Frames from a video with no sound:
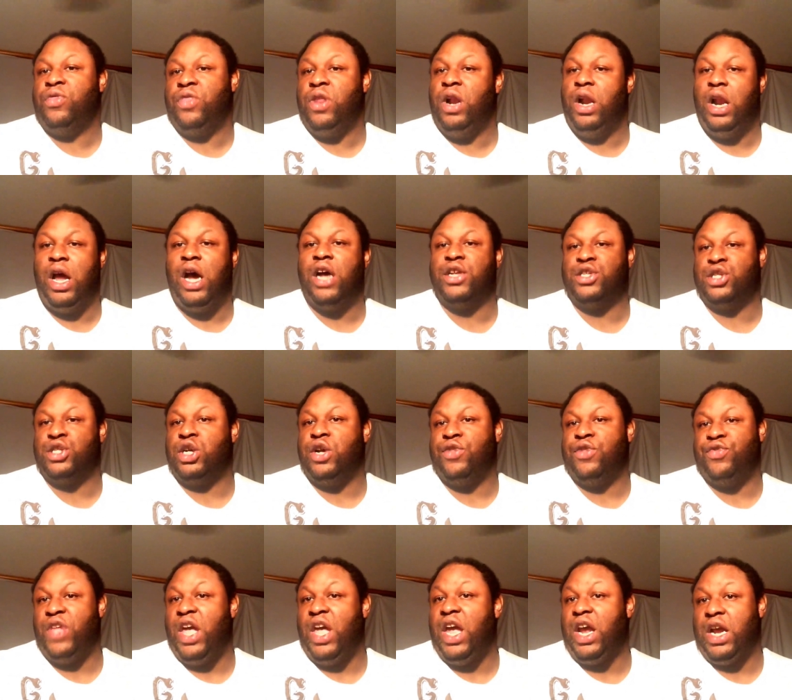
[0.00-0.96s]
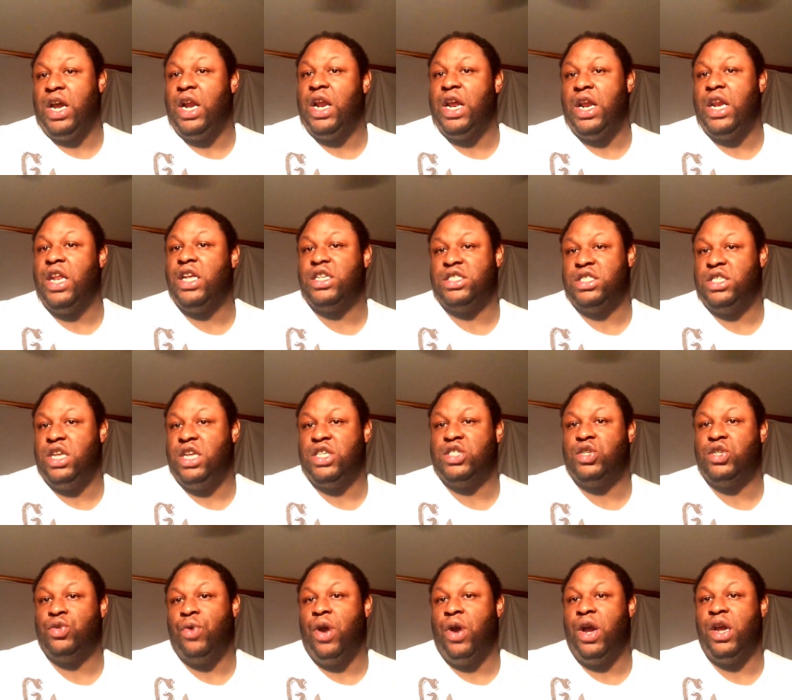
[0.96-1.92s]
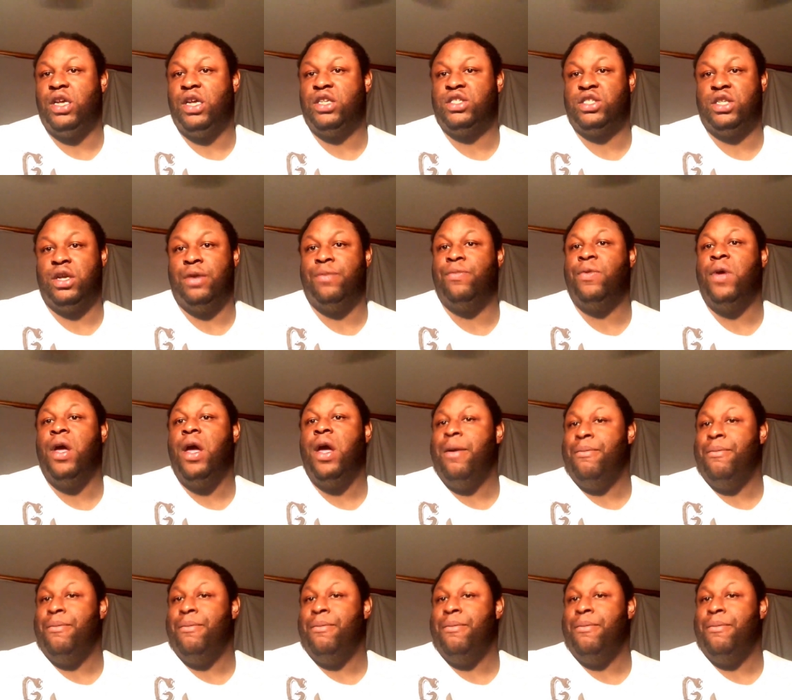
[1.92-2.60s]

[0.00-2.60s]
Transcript: the logical thinker in this situation.